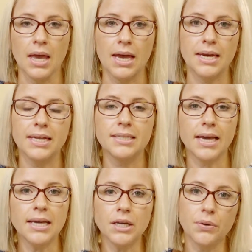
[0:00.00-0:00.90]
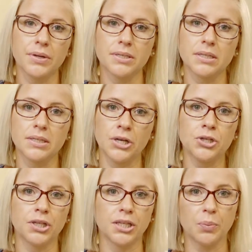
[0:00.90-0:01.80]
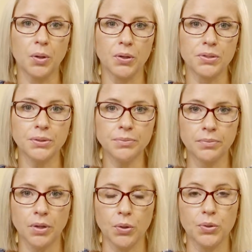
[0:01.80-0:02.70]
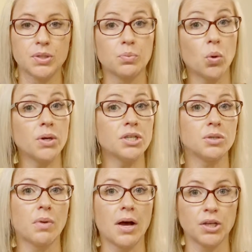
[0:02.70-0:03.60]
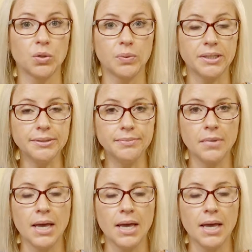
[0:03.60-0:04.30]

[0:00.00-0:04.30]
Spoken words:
And an executor is essentially the person who's appointed by your will,